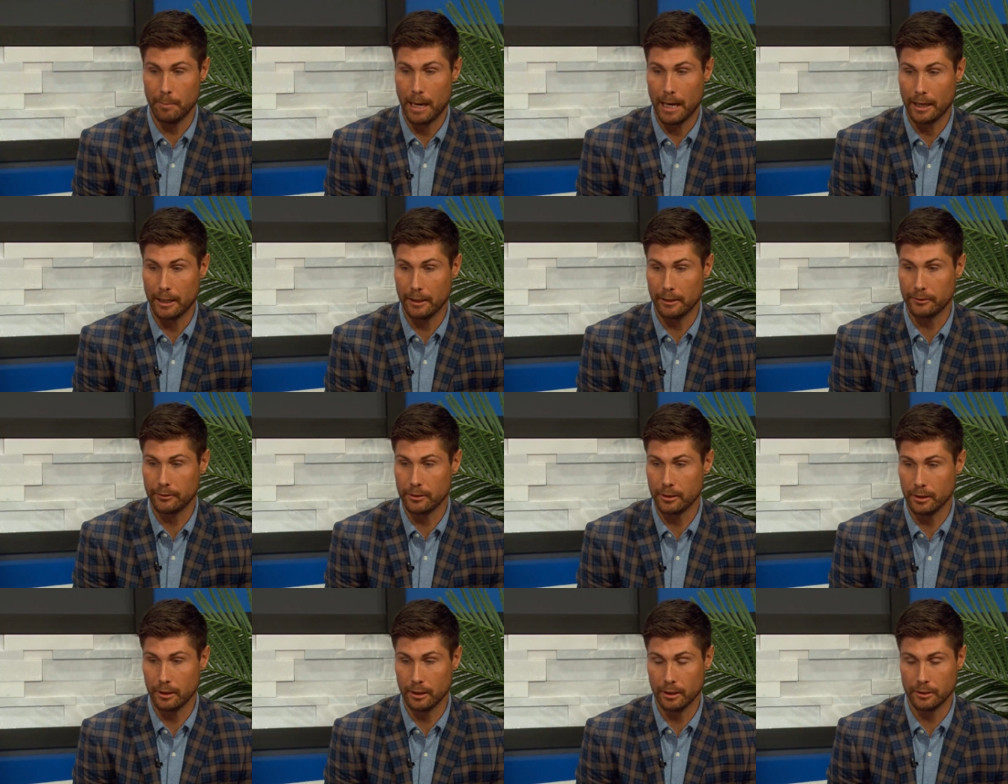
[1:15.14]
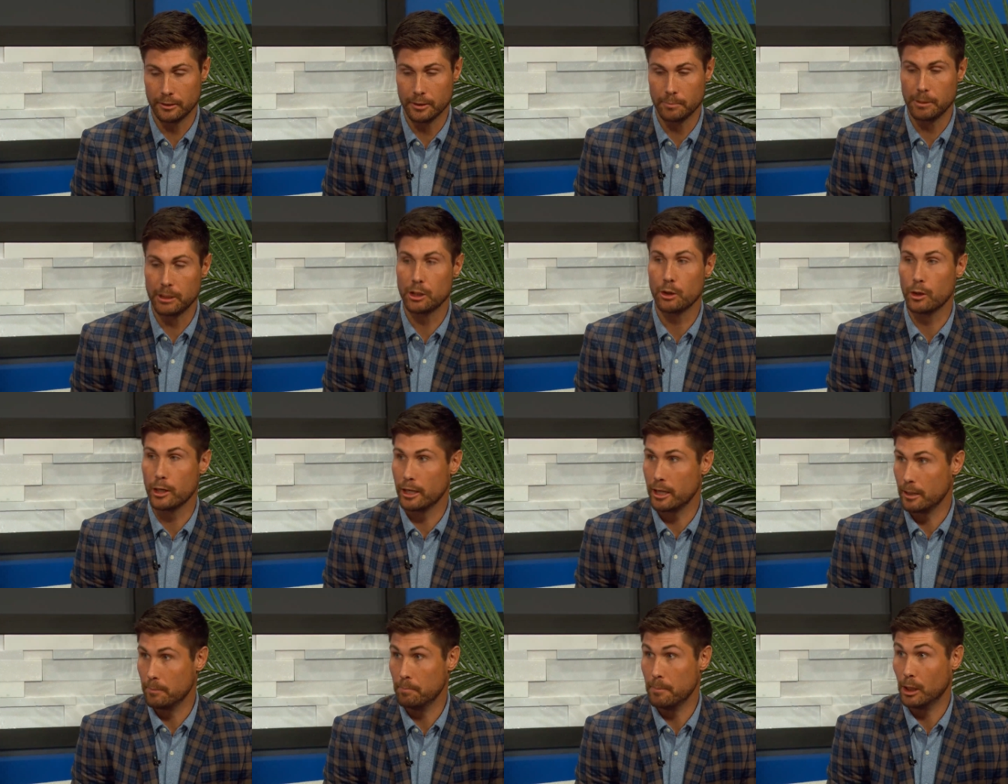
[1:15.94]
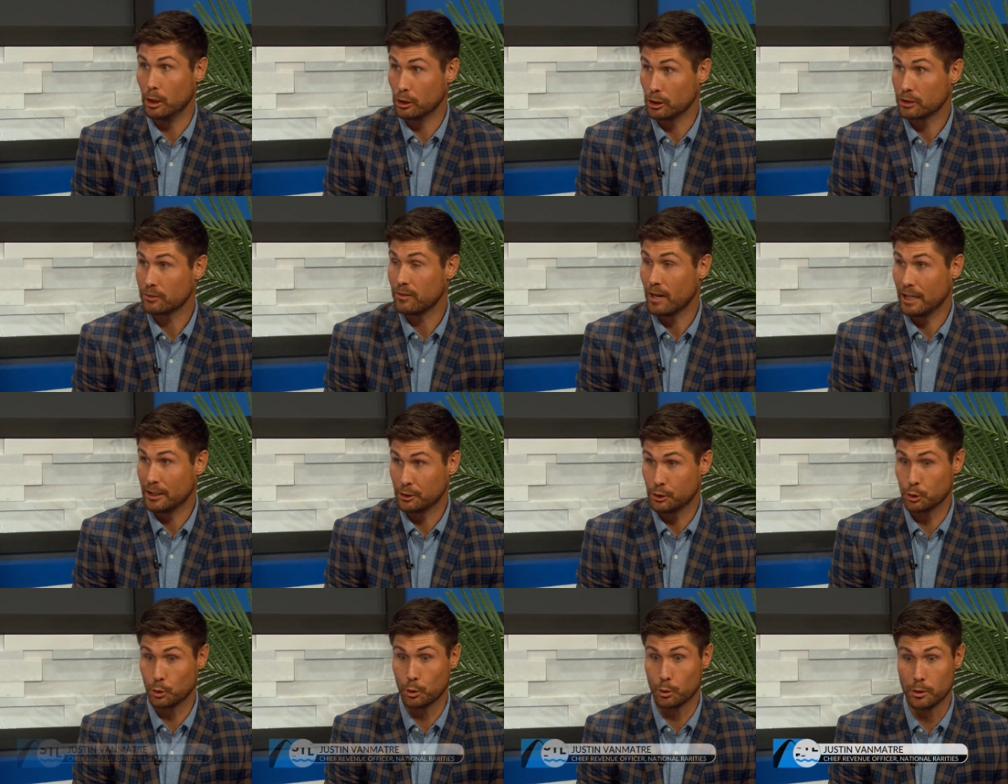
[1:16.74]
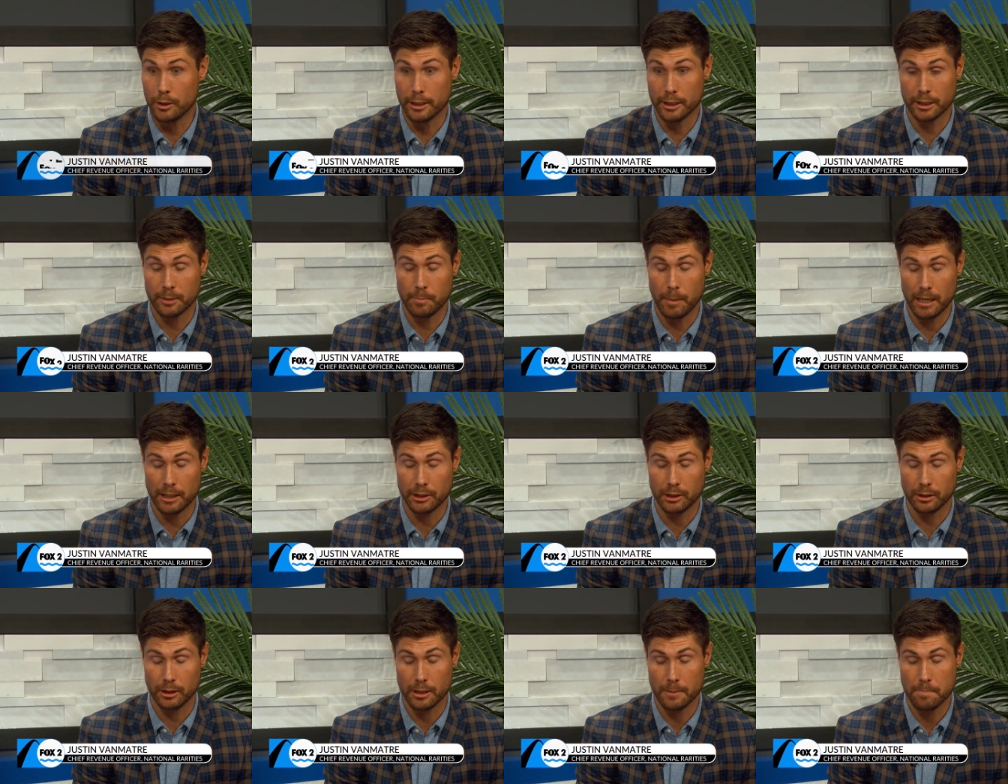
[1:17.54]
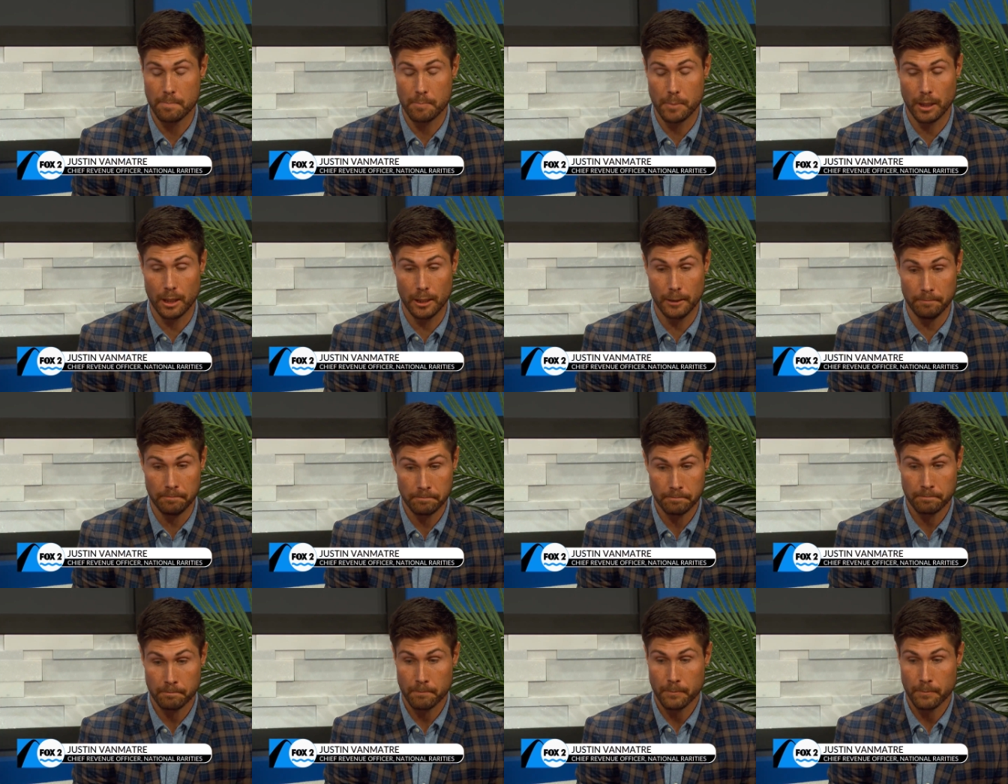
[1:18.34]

about it, to, to be doing it in Miller's Fine Jewelry especially, but